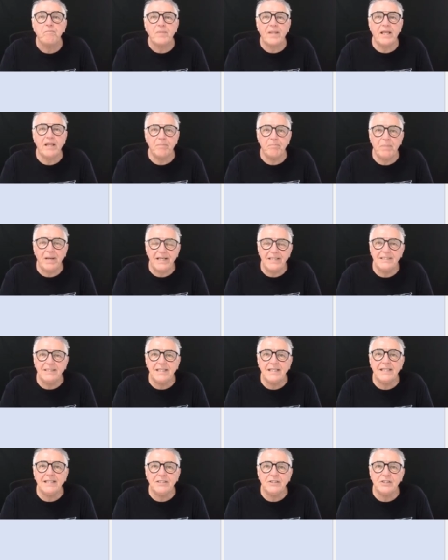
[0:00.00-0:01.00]
It
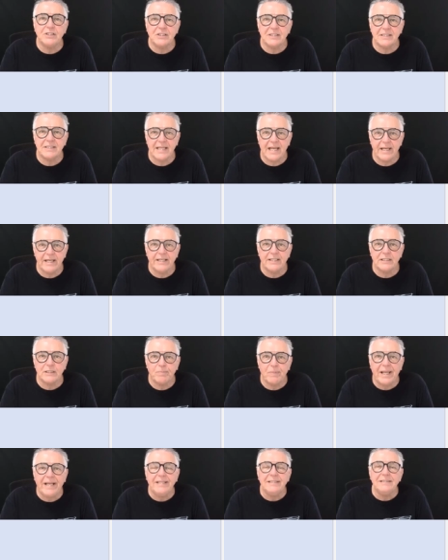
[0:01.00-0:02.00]
basically just uh,
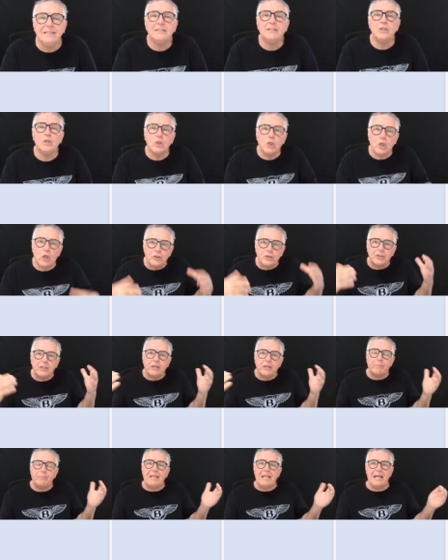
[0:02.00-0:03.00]
explains the
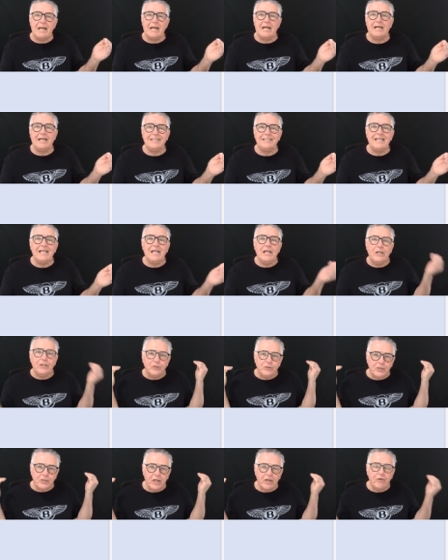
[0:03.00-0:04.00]
logic behind
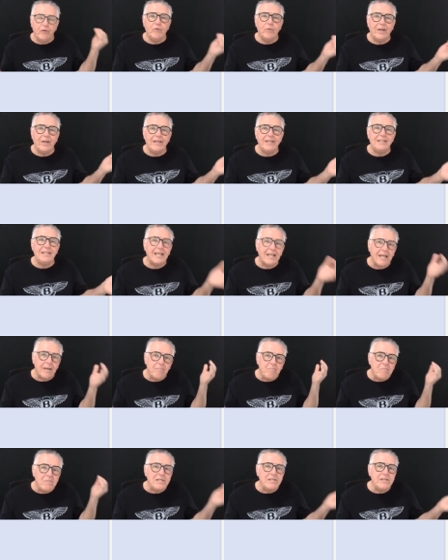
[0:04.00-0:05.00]
generating a
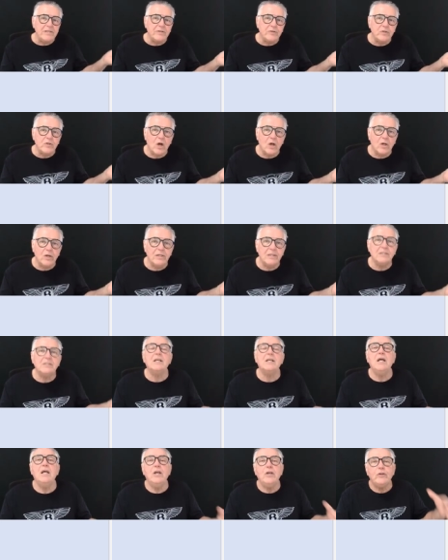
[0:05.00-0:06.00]
million dollars
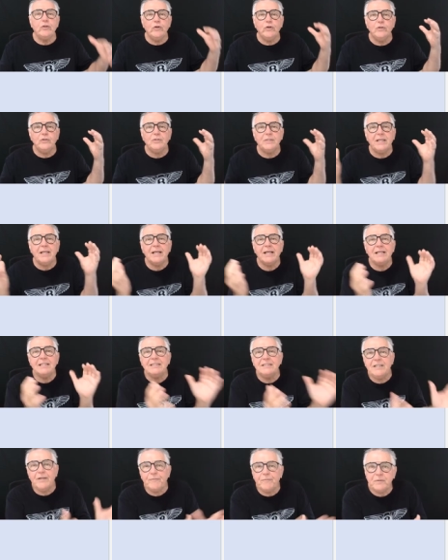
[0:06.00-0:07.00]

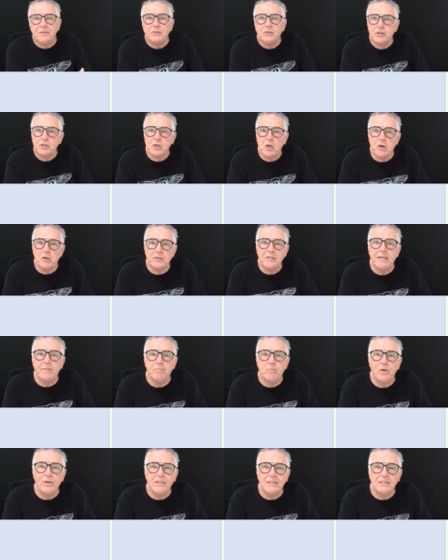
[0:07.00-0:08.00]
using different starting
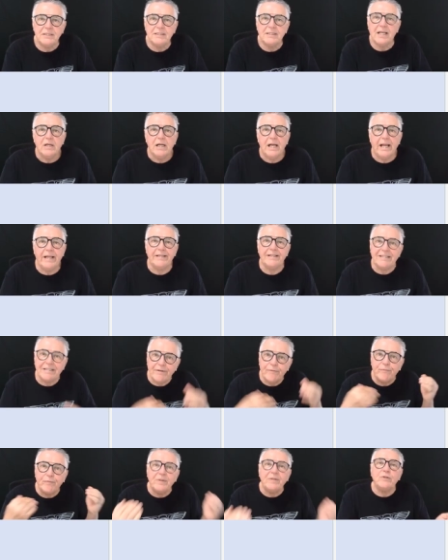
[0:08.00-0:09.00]
points and
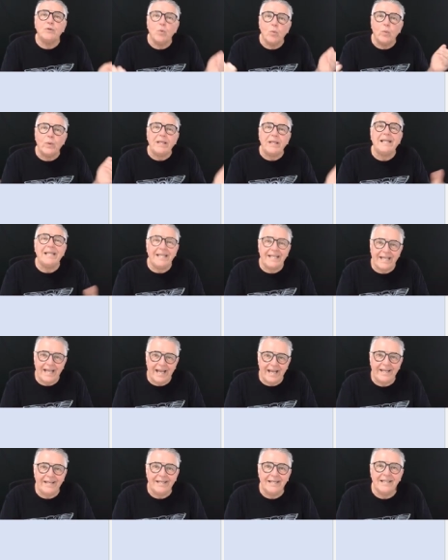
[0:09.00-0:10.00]
different weekly
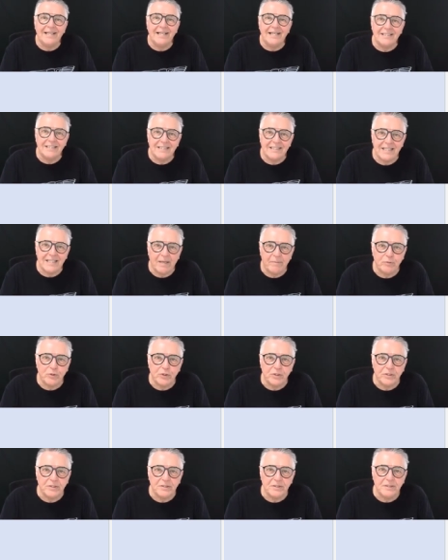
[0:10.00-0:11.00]
gain
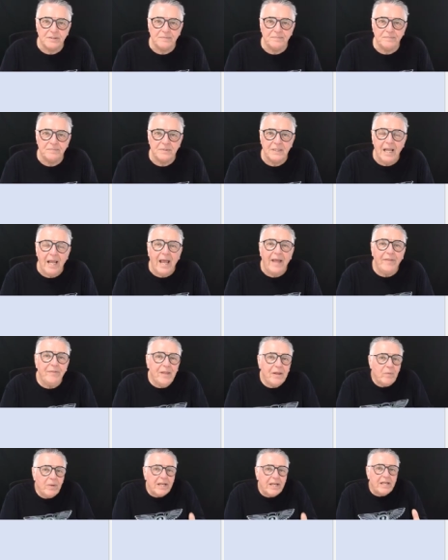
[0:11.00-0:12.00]
assumptions. And
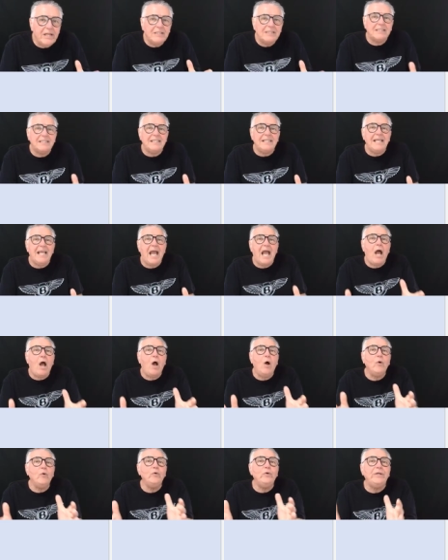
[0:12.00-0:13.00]
then we're going to see
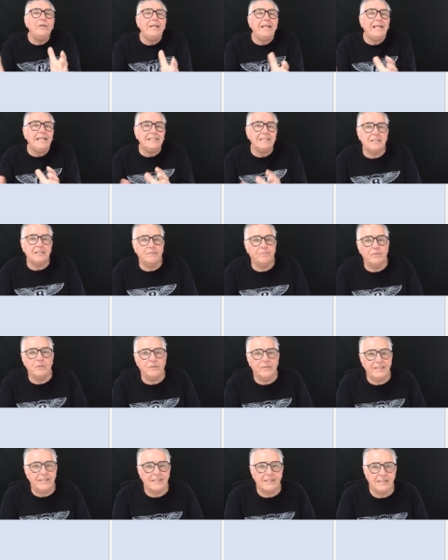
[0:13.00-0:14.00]
how reasonable
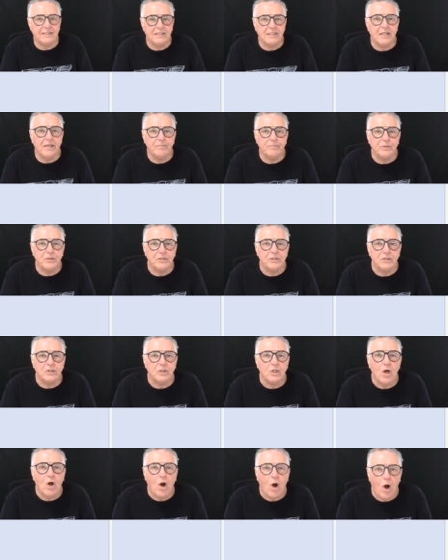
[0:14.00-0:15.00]
these
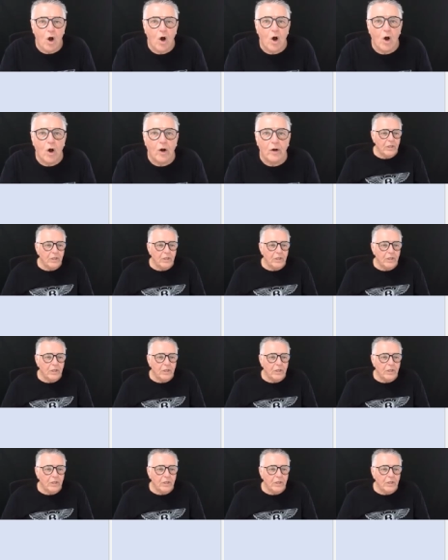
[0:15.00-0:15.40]
assumptions are. Oh.